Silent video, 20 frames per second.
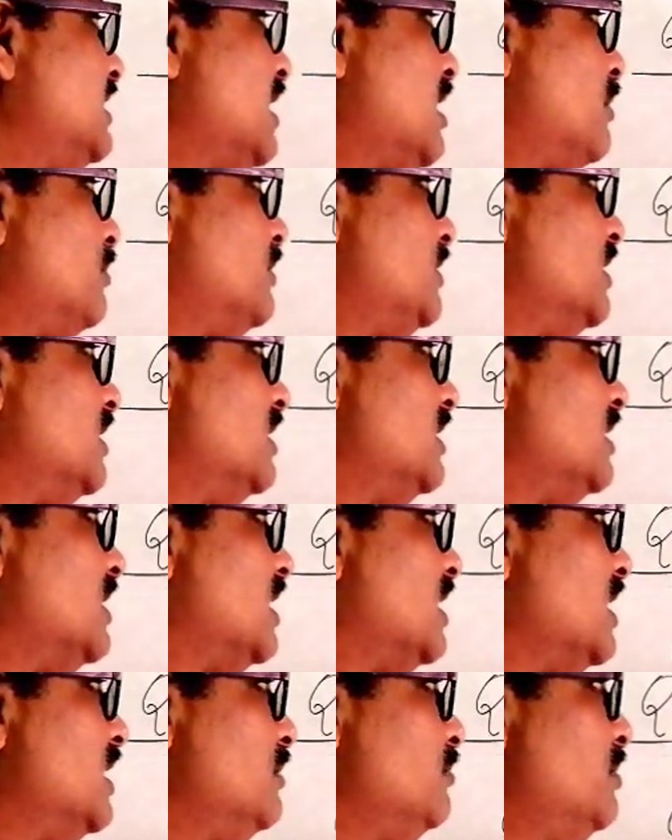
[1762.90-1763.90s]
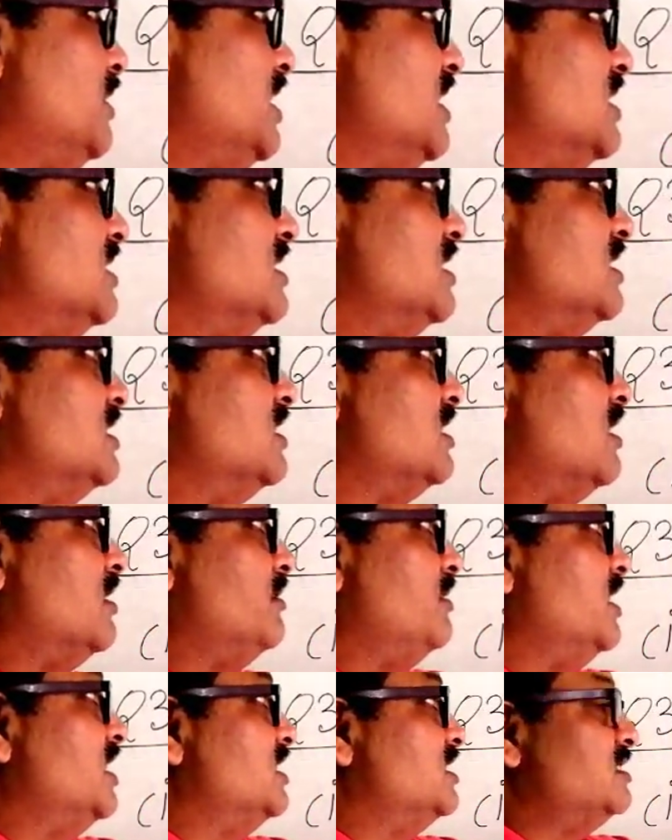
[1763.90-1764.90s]
after 9 places
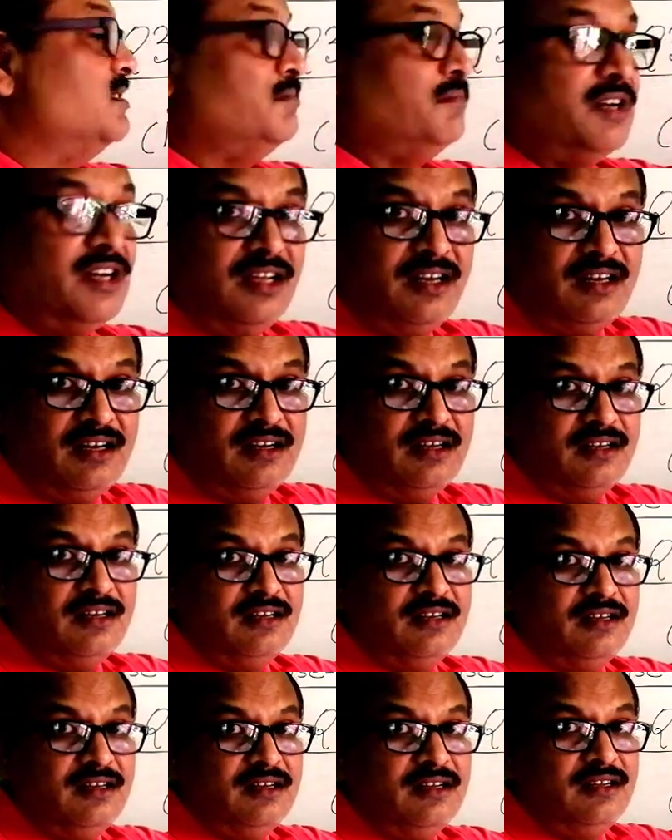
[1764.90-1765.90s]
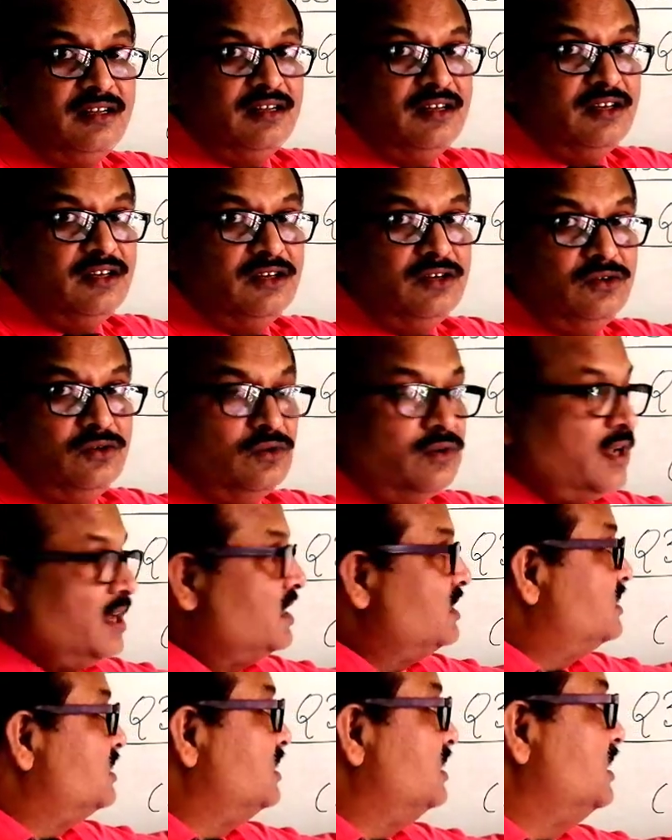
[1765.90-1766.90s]
of decimal. You
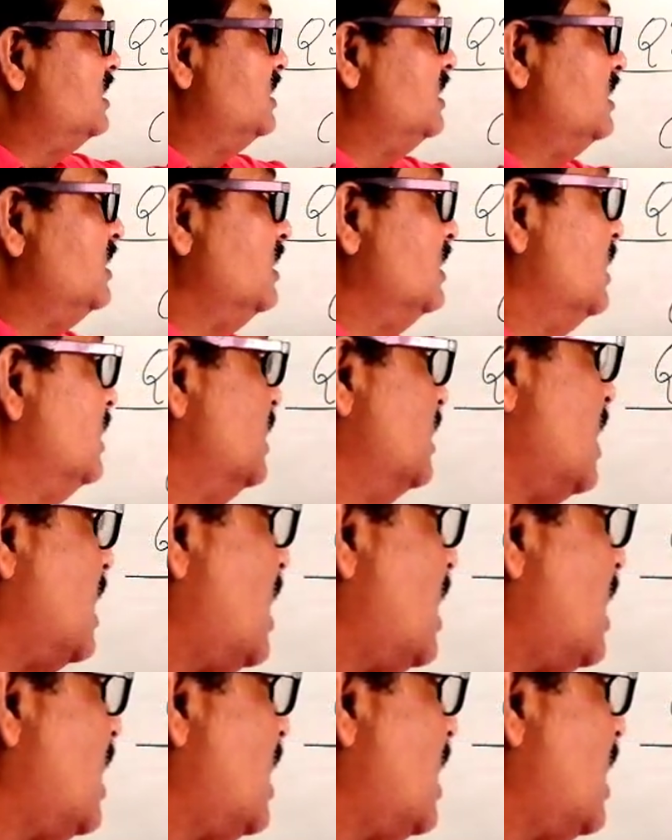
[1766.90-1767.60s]
can see